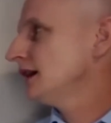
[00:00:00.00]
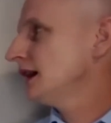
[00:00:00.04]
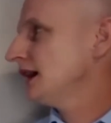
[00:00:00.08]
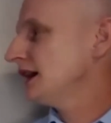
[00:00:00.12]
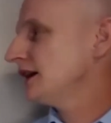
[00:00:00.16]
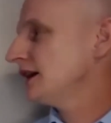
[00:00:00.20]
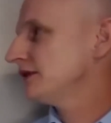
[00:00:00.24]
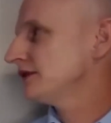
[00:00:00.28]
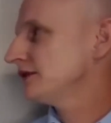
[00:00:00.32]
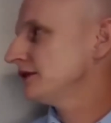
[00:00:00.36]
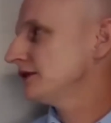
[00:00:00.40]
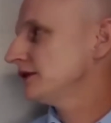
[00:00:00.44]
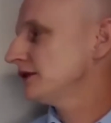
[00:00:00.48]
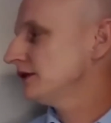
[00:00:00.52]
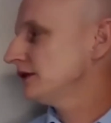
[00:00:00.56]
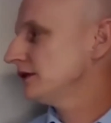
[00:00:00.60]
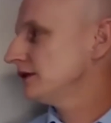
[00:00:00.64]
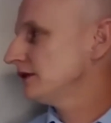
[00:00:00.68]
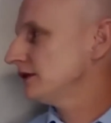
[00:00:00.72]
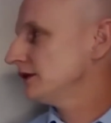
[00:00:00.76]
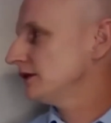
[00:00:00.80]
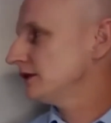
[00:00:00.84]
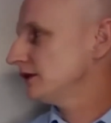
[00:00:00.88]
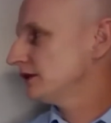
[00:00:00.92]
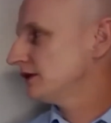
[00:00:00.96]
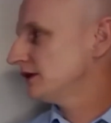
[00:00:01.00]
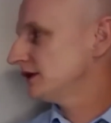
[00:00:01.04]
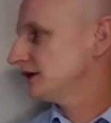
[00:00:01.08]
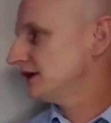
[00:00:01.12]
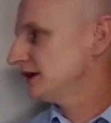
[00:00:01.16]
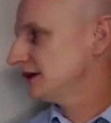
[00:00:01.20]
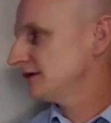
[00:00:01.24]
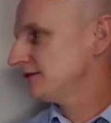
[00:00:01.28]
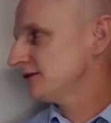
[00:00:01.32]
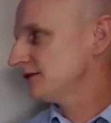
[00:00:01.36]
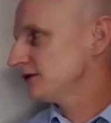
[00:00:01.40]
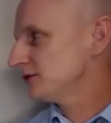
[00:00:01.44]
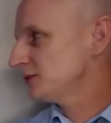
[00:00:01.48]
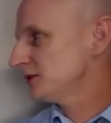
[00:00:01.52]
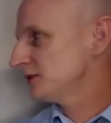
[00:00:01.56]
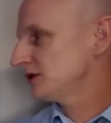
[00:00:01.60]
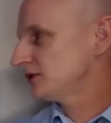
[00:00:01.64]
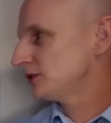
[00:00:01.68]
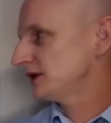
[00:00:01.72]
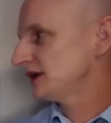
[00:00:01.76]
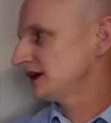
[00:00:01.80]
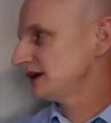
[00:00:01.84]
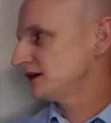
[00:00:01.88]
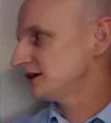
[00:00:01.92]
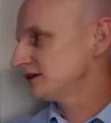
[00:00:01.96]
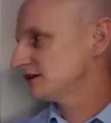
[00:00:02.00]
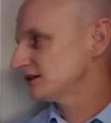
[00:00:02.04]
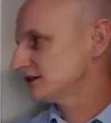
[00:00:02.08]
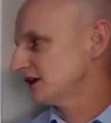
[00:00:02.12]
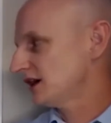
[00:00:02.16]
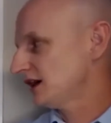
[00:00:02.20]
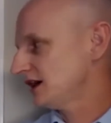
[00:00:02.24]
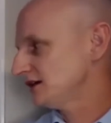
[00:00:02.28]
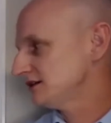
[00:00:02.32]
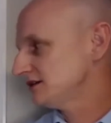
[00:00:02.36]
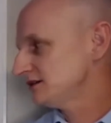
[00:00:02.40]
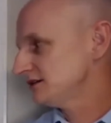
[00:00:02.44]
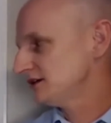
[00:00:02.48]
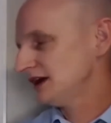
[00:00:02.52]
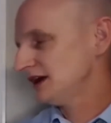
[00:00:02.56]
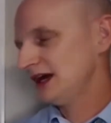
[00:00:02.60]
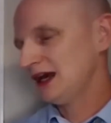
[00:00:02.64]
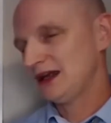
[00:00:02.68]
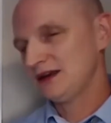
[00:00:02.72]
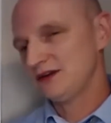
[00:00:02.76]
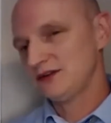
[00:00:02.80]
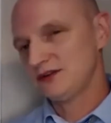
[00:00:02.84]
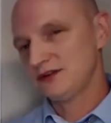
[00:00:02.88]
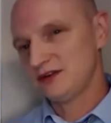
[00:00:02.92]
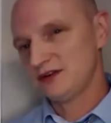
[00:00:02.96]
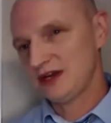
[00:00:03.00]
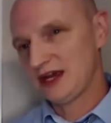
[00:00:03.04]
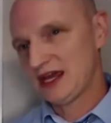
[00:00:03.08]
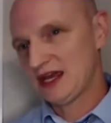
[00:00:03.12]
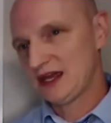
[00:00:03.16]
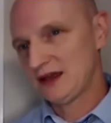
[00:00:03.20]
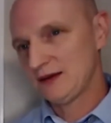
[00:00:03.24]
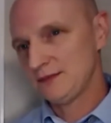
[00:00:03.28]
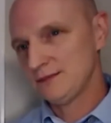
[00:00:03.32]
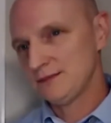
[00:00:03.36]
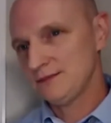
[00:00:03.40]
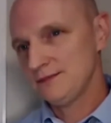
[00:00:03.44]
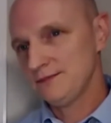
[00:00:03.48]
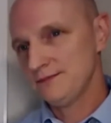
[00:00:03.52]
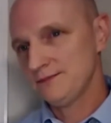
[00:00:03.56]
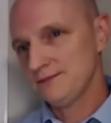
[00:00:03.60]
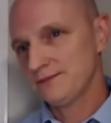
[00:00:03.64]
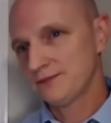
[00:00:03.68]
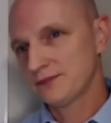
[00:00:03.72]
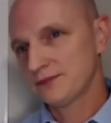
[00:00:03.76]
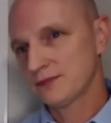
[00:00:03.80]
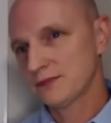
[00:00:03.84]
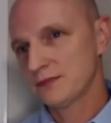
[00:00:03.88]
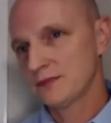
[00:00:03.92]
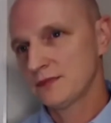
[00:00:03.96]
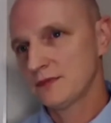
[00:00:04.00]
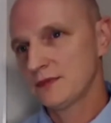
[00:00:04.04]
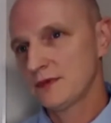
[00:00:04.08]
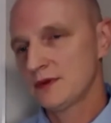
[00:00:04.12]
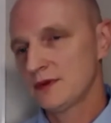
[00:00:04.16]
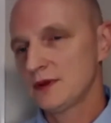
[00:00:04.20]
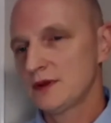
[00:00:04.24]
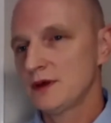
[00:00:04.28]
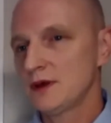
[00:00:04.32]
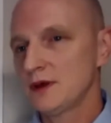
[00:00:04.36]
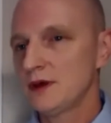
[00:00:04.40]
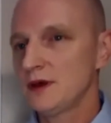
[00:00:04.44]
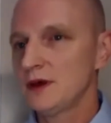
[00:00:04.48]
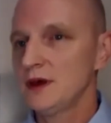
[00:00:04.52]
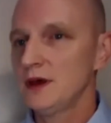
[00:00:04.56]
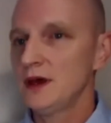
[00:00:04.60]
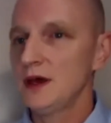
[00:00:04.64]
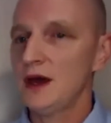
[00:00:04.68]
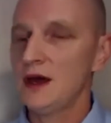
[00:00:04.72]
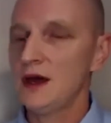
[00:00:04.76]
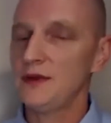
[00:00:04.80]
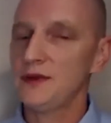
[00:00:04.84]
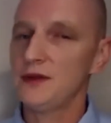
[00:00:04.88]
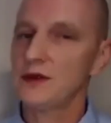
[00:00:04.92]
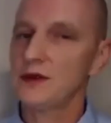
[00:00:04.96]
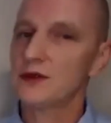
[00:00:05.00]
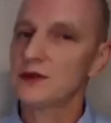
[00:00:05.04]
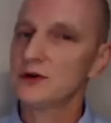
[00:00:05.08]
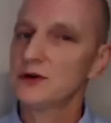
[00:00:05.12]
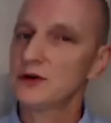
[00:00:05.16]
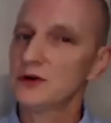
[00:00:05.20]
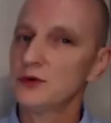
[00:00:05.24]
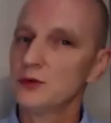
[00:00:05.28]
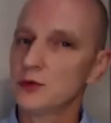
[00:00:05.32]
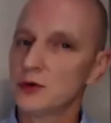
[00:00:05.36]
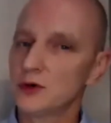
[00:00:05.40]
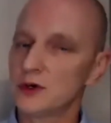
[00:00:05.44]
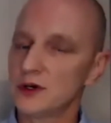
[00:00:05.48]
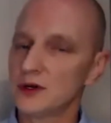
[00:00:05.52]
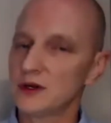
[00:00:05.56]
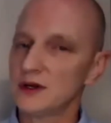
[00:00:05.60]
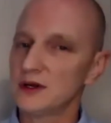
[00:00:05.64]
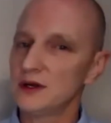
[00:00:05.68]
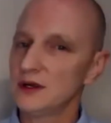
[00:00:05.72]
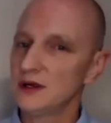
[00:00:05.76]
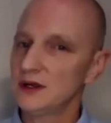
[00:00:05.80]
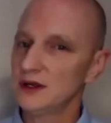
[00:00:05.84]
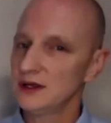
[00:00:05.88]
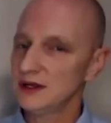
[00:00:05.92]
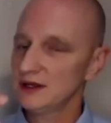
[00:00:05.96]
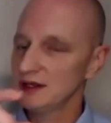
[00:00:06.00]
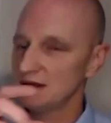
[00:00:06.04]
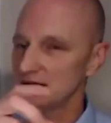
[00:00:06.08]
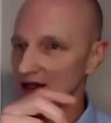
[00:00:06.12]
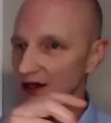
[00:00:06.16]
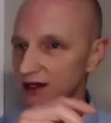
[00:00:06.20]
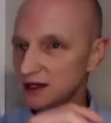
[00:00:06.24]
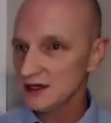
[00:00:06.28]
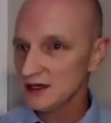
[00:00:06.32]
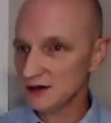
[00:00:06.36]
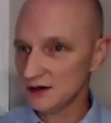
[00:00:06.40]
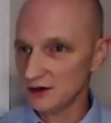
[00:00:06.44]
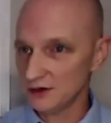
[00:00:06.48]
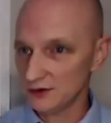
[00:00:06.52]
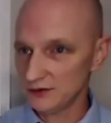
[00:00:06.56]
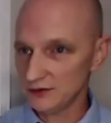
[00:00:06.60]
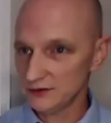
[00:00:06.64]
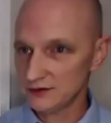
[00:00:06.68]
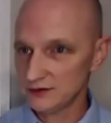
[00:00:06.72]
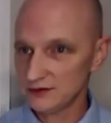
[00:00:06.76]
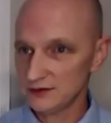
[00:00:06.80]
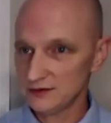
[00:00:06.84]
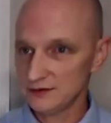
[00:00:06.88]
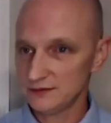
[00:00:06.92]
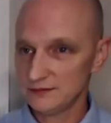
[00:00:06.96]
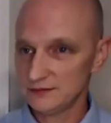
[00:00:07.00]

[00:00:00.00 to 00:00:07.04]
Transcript: And the difference between disgust and shame, and the third word, guilt,